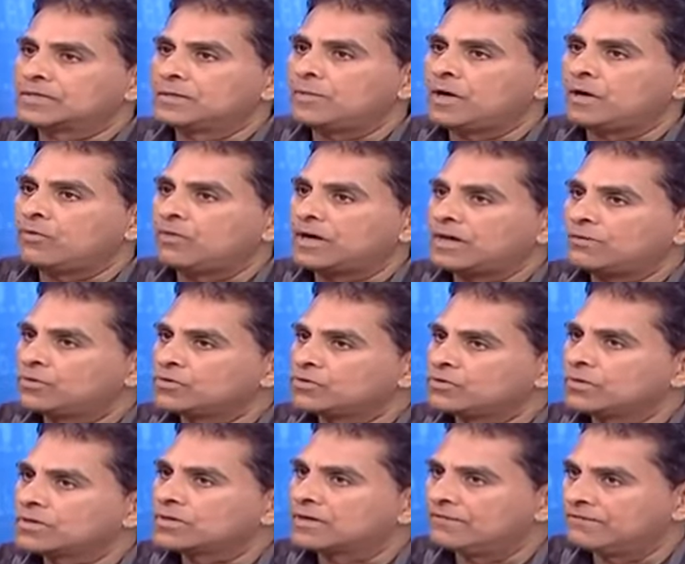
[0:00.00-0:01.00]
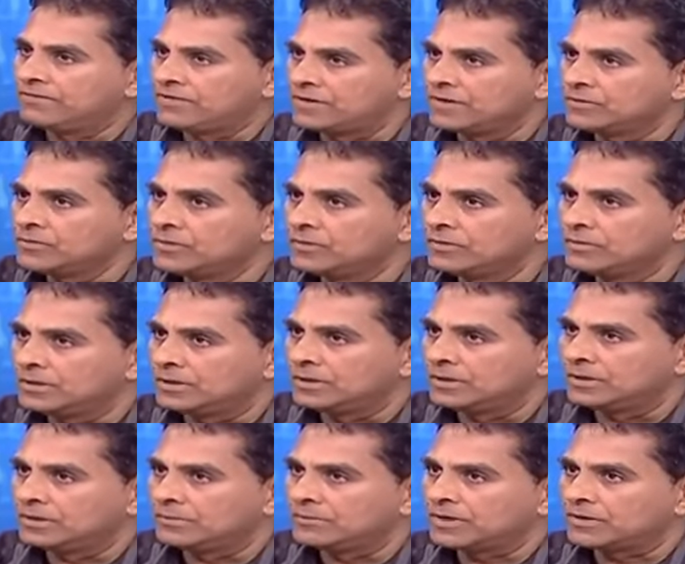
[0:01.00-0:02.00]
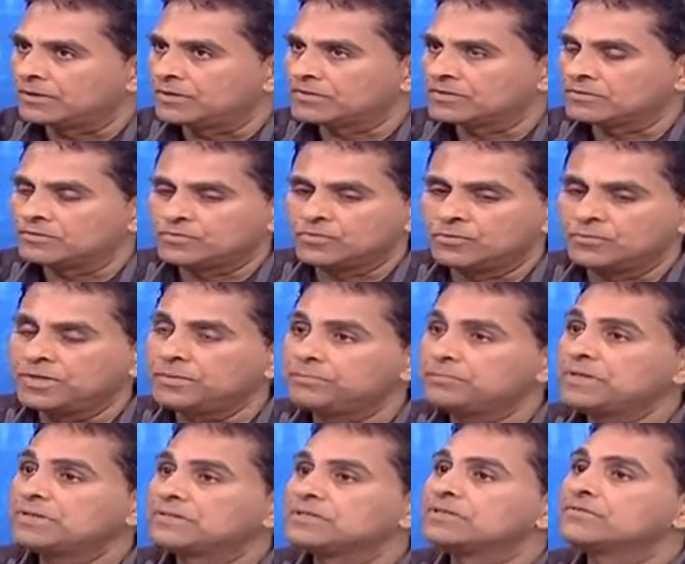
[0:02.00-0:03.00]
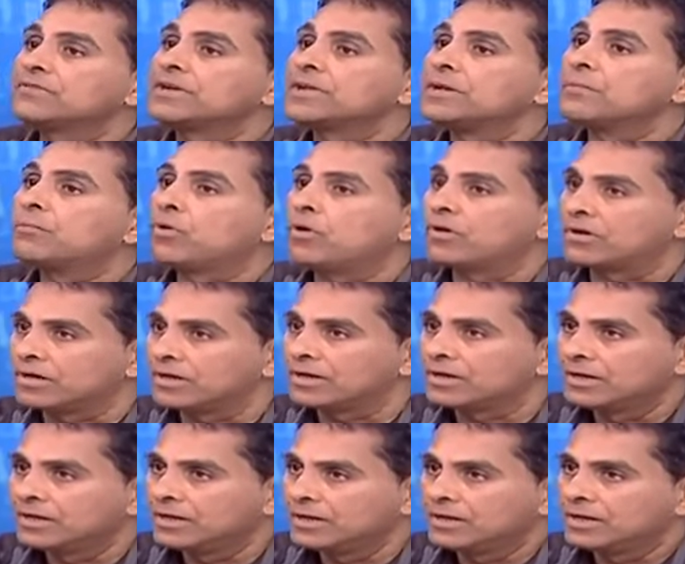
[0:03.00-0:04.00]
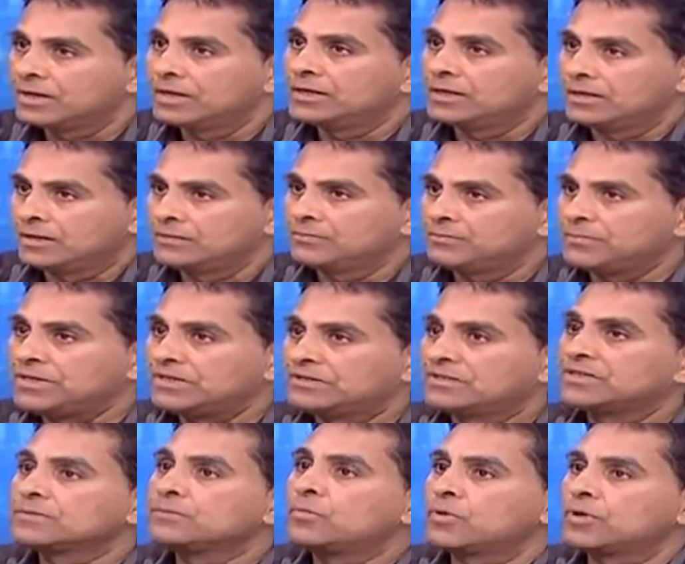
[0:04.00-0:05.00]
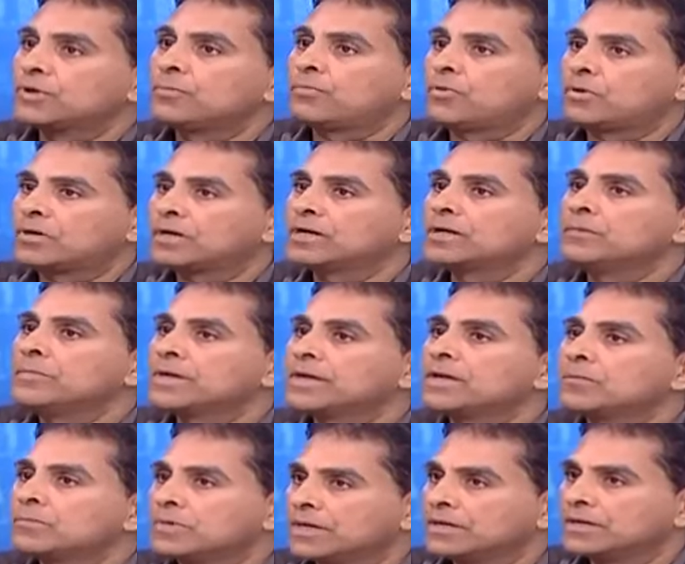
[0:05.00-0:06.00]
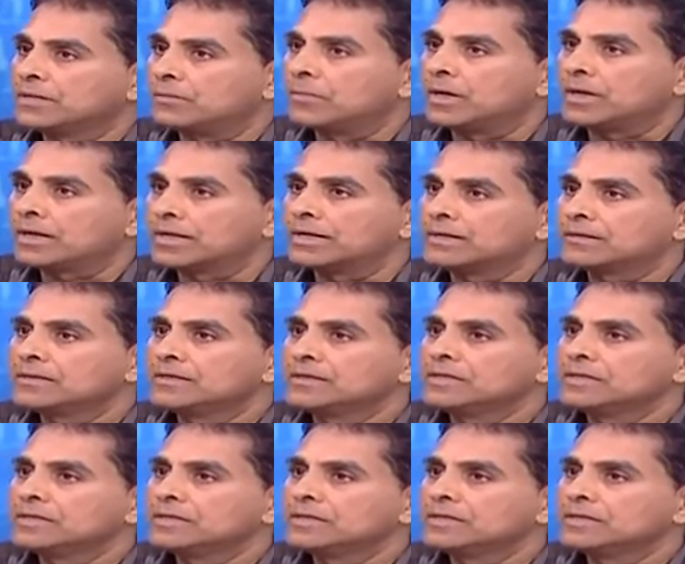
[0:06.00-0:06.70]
somehow, I was not comfortable because to me, peace is very important. Peace is more important than making money in the market.